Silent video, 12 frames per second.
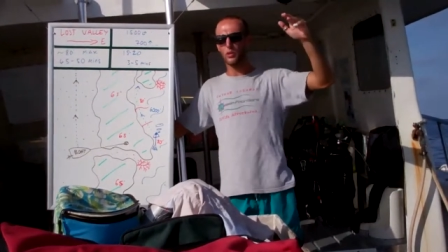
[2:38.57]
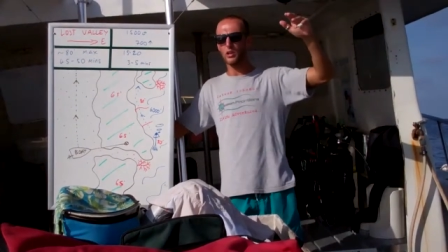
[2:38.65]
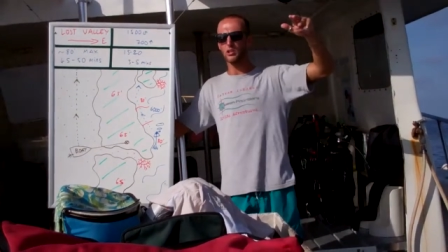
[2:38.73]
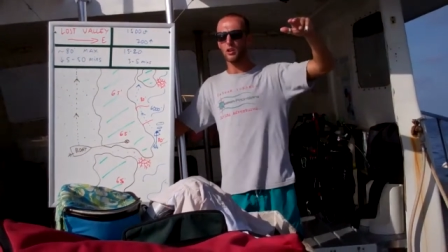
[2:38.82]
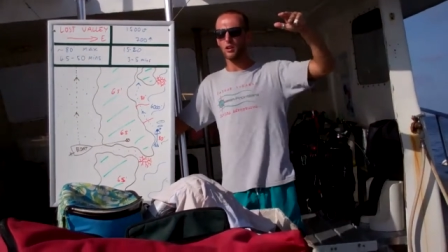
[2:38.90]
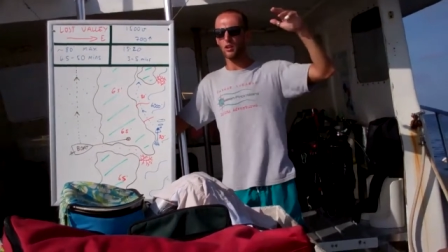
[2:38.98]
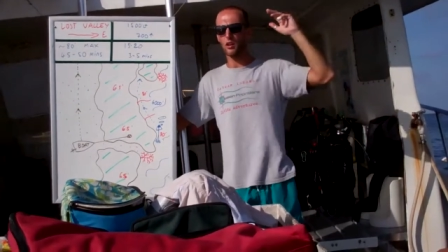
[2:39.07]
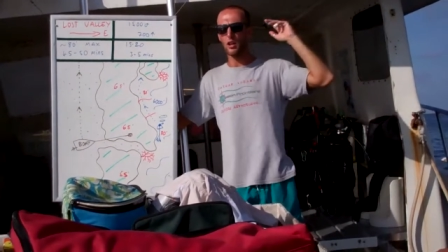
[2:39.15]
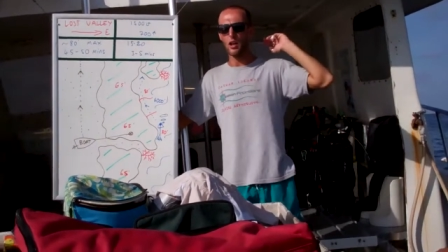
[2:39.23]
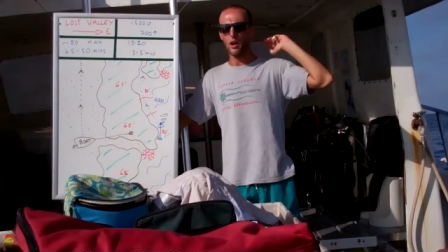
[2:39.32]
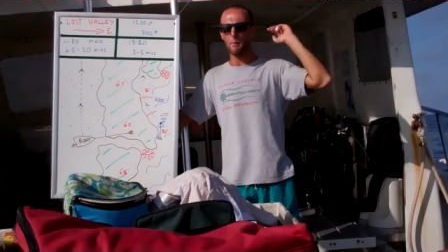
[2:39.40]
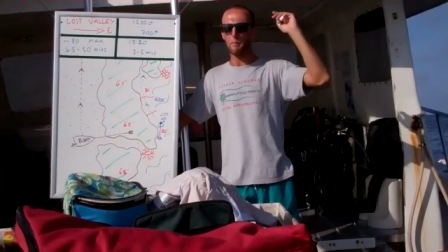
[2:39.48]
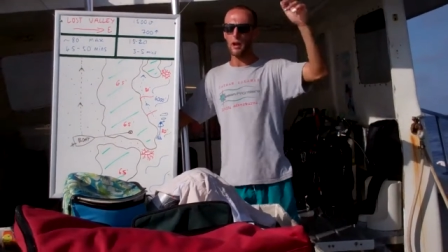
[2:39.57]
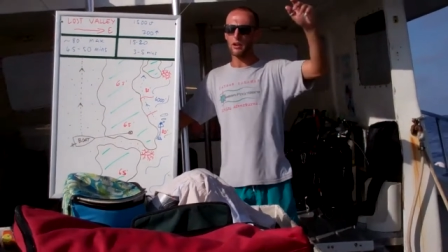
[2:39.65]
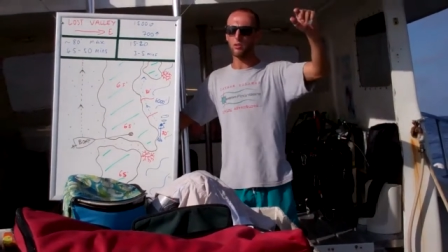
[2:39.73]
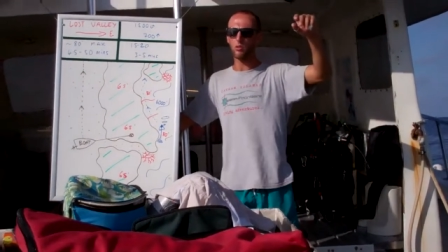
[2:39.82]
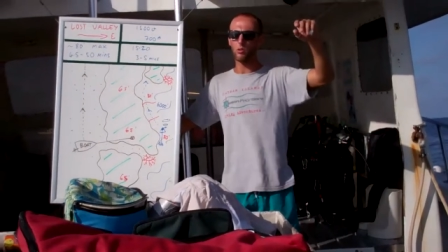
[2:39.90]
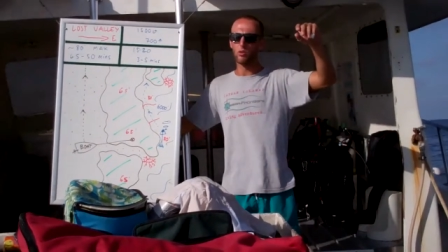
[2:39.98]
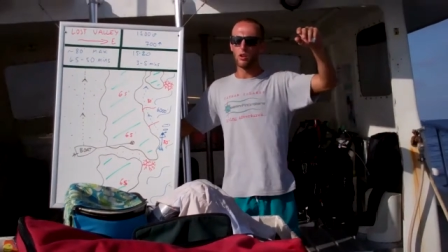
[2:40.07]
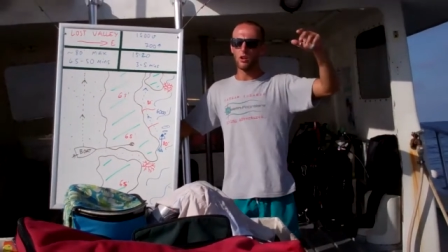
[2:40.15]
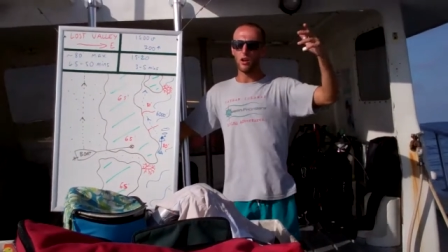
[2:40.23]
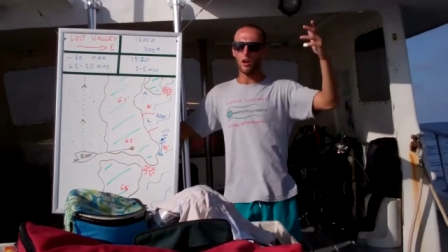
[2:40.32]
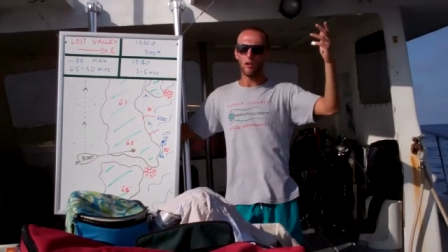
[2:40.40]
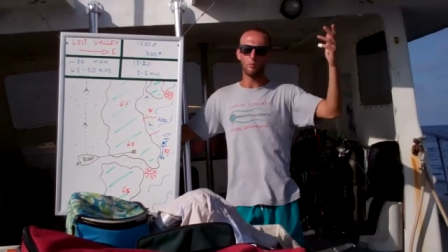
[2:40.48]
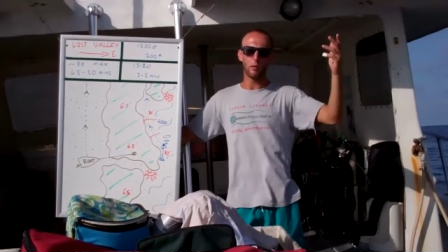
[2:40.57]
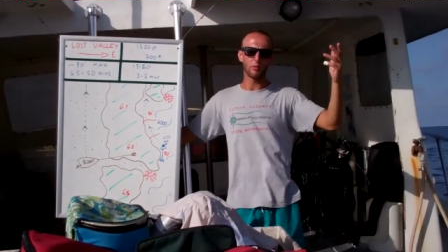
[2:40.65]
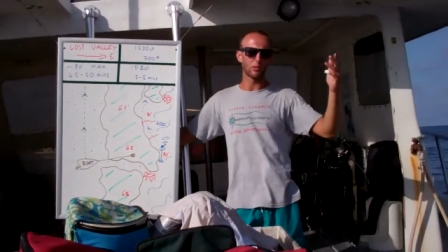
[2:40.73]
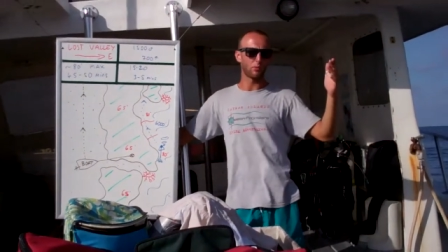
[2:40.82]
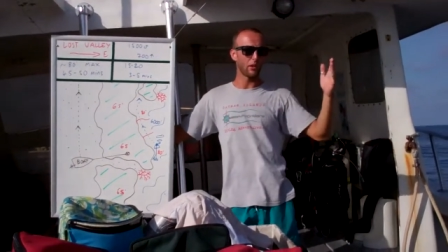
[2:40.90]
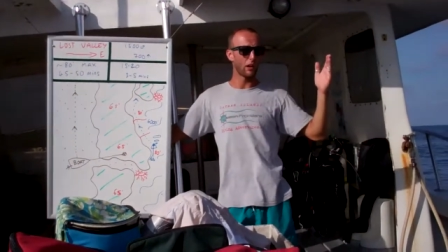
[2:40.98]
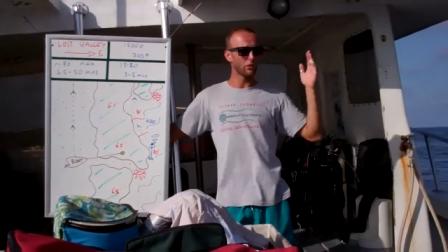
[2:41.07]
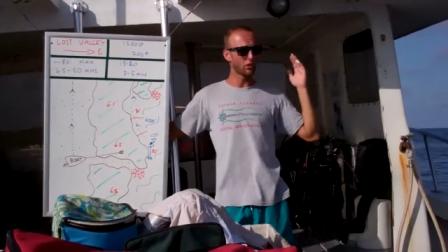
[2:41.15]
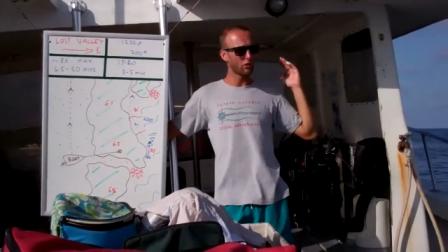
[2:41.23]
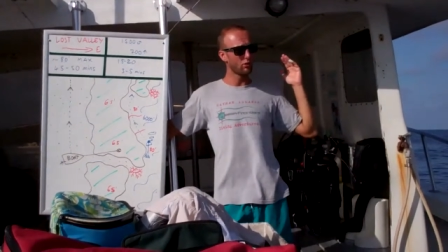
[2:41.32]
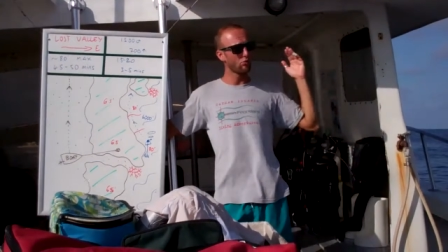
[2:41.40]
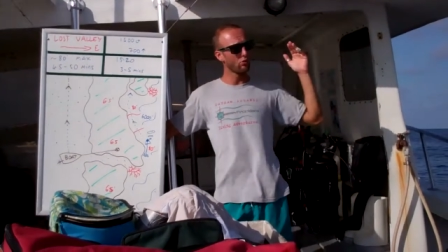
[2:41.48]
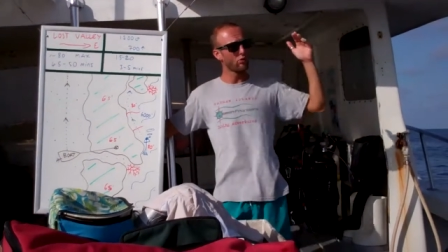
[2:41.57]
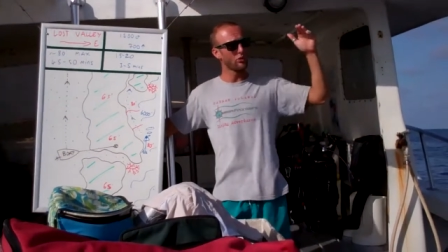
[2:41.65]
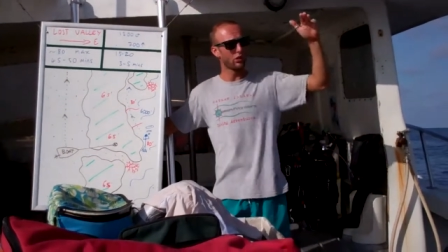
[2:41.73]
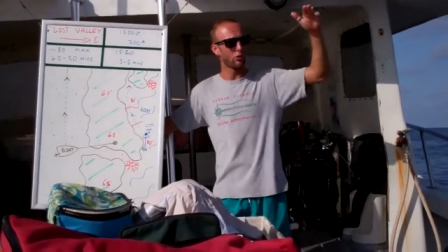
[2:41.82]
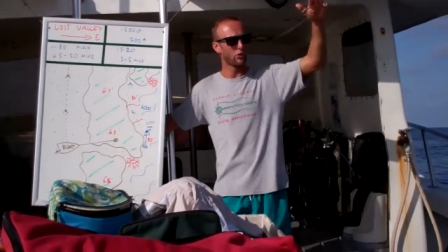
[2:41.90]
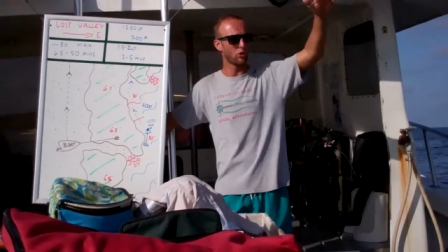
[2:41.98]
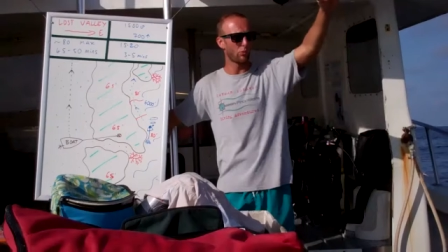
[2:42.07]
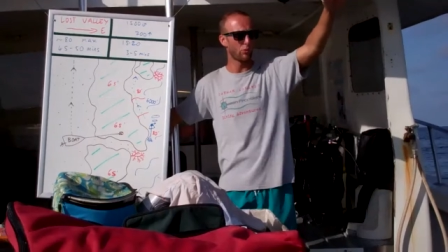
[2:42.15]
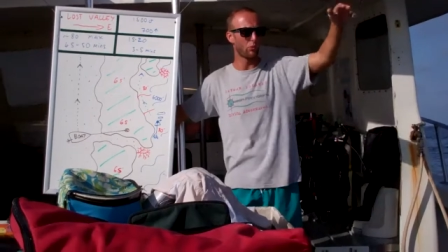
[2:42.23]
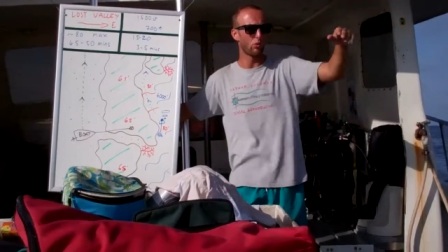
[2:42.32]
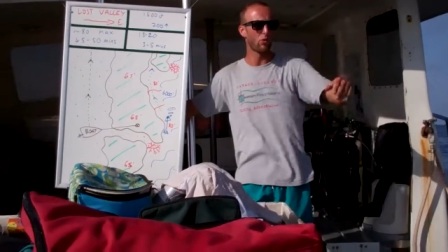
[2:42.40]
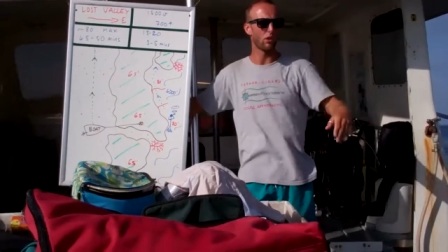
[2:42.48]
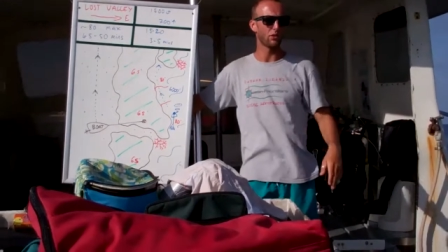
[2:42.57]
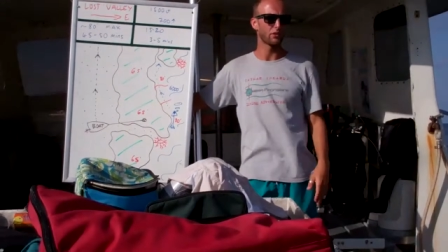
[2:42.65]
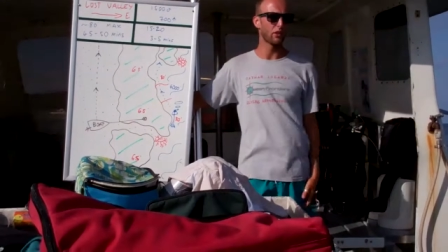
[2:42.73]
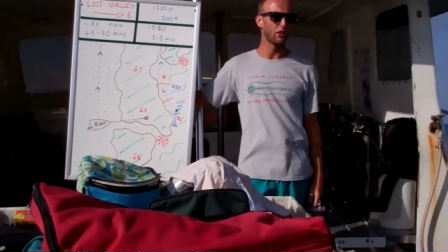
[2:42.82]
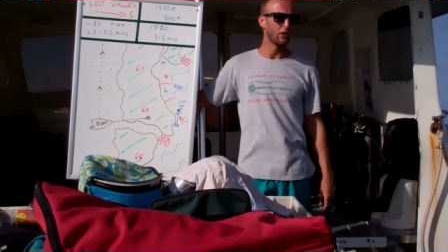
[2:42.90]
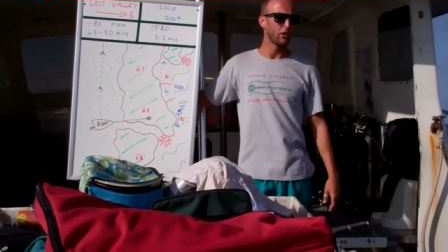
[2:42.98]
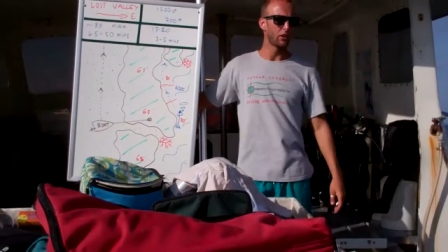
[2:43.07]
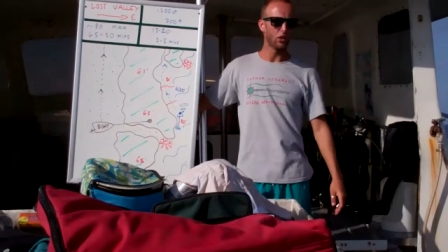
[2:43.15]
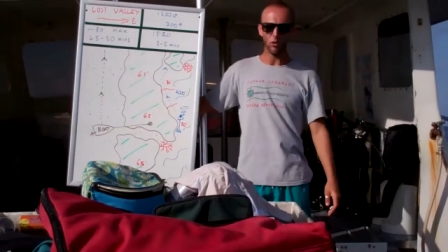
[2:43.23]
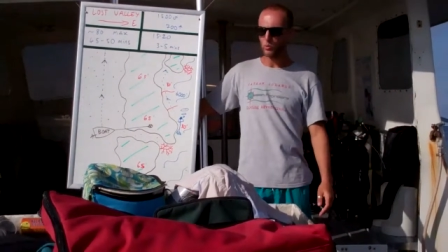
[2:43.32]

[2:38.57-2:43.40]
fish like a mackerel, maybe something else kind of cruising on the top of the wall, guys, that you don't